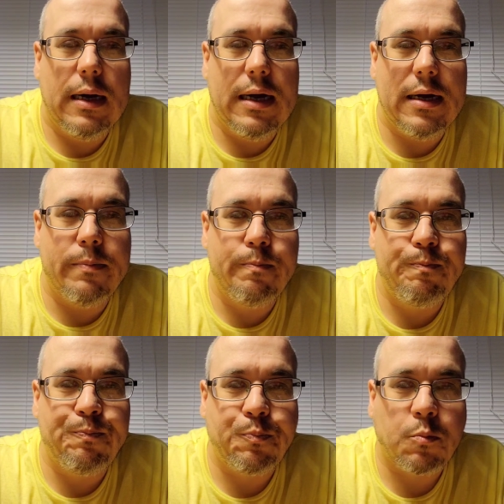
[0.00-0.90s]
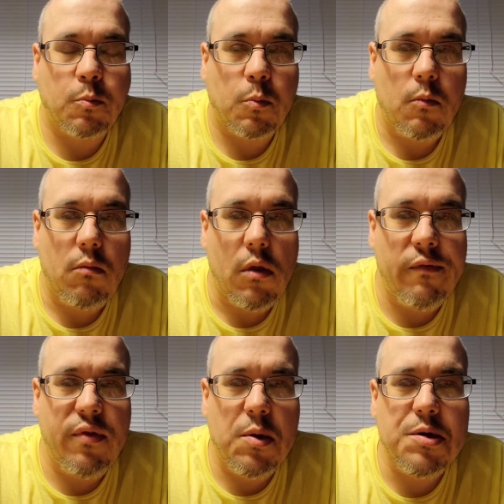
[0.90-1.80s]
Um,
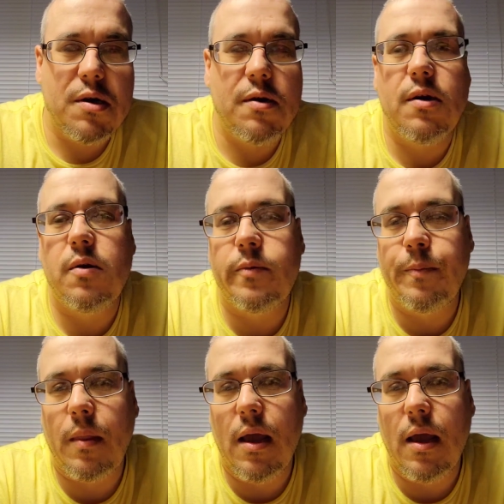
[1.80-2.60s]
for those who don't know,